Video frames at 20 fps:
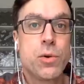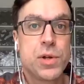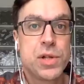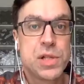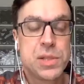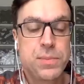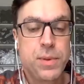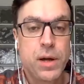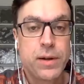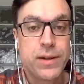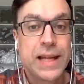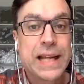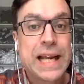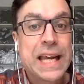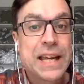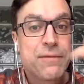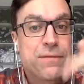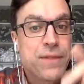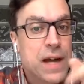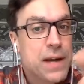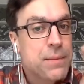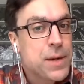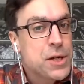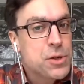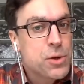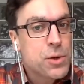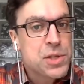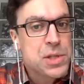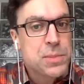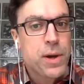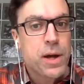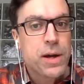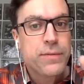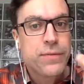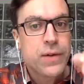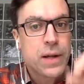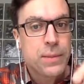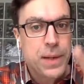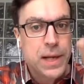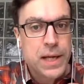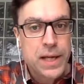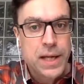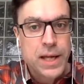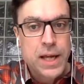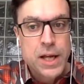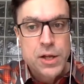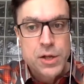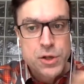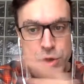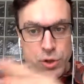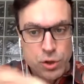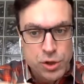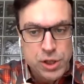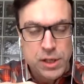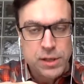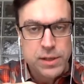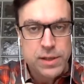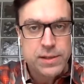on Spotify. Like I can find my show on Spotify by searching the